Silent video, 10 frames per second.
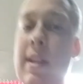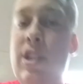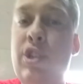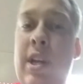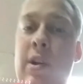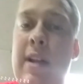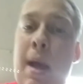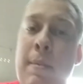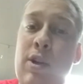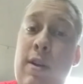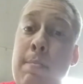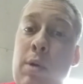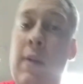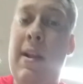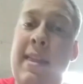this year and how much
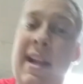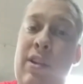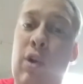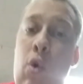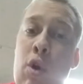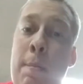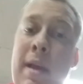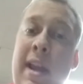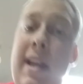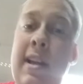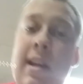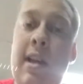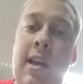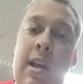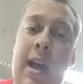improved I think they're going to be
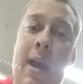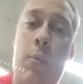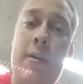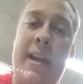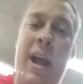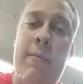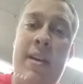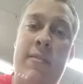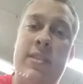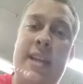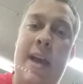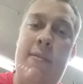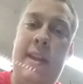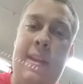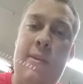with Caleb Evans
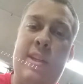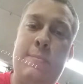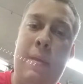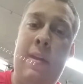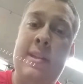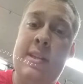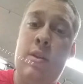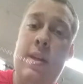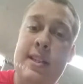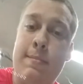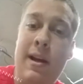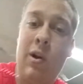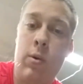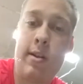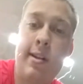having a year experience under his
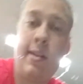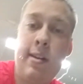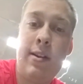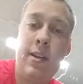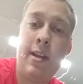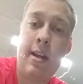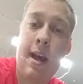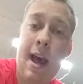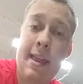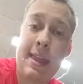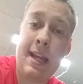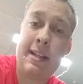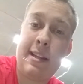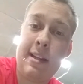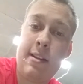belt, I
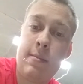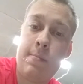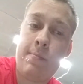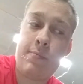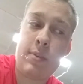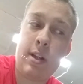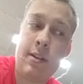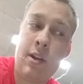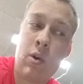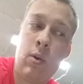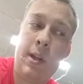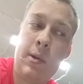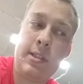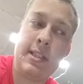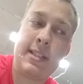think that they're going to
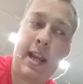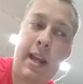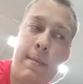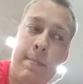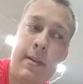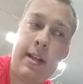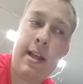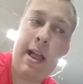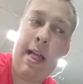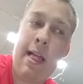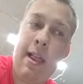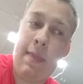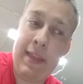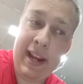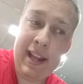lose this game.
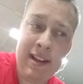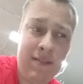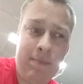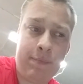Then,